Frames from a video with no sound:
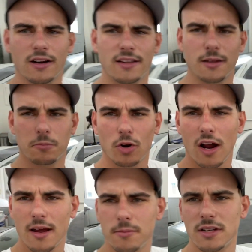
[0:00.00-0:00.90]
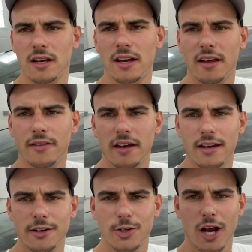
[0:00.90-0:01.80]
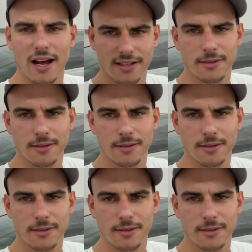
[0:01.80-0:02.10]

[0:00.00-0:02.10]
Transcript: and then primed and then shot.